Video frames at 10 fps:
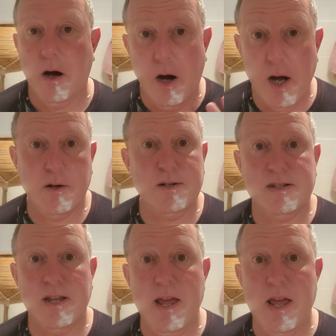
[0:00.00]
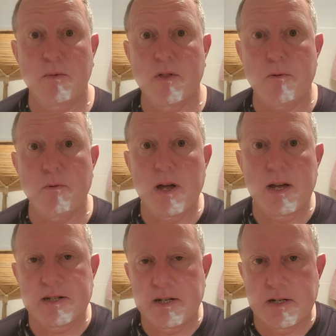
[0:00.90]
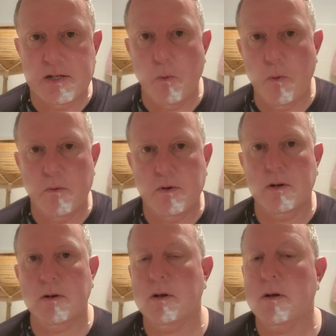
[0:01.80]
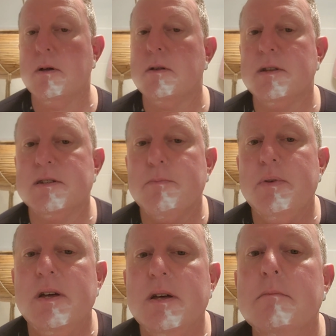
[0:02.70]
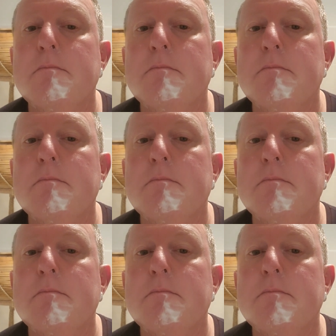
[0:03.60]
I could see him in the reeds, he just disappeared.